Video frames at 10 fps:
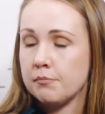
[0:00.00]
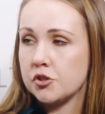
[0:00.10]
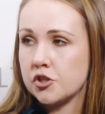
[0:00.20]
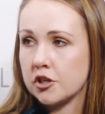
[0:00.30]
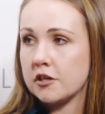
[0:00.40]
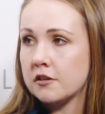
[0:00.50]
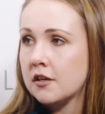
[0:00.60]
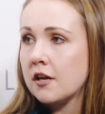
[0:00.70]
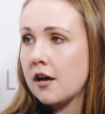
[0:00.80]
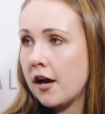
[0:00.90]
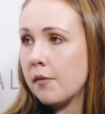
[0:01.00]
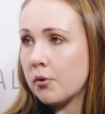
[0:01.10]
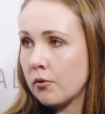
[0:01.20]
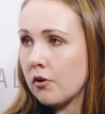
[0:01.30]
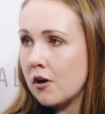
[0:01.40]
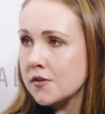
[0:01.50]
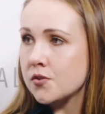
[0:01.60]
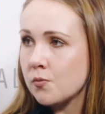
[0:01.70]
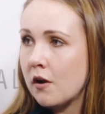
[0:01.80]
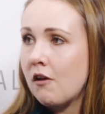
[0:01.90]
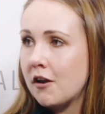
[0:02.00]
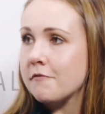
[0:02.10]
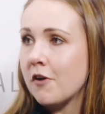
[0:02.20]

temperature protocols as well on a